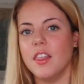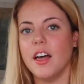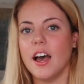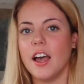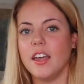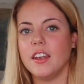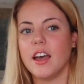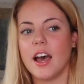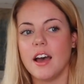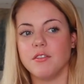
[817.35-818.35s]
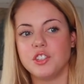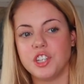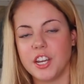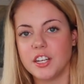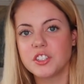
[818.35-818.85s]
that have
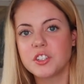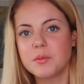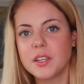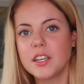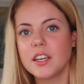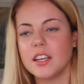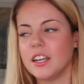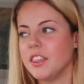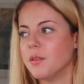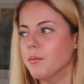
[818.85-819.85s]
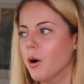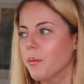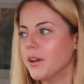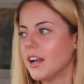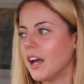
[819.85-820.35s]
changed me, and in the
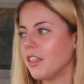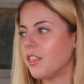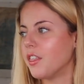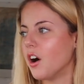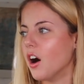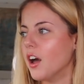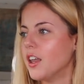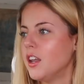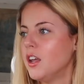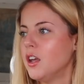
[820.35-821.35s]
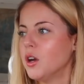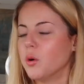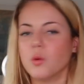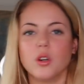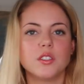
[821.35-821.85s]
moment I thought
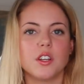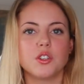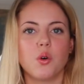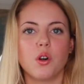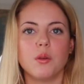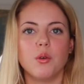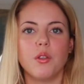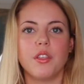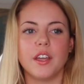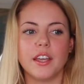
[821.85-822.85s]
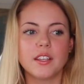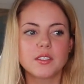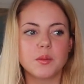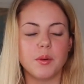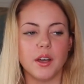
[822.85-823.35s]
were such horrible
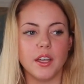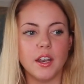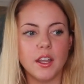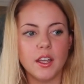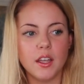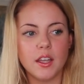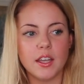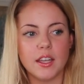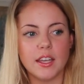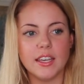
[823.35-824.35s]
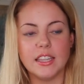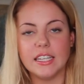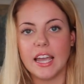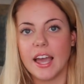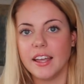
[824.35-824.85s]
things, but in
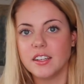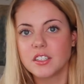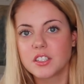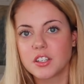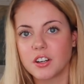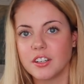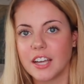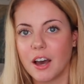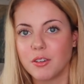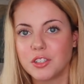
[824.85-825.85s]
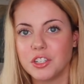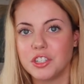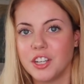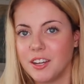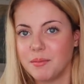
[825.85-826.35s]
the end turned out to
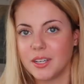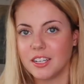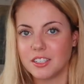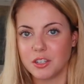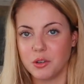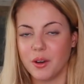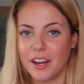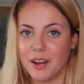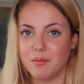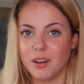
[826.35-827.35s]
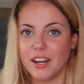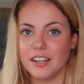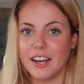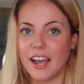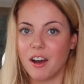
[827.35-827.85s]
shape me into who I am right
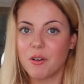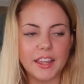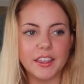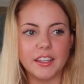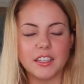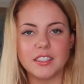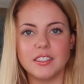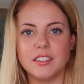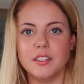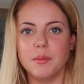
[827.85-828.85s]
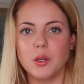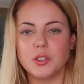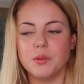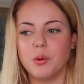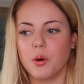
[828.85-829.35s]
now. I think this is the
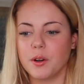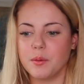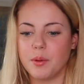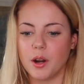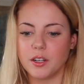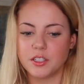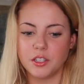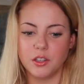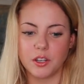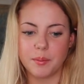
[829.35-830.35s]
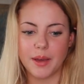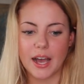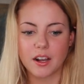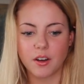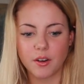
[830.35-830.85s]
most important part, to look
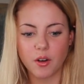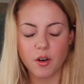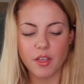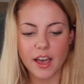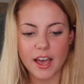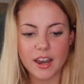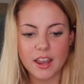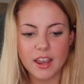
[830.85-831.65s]
back on all that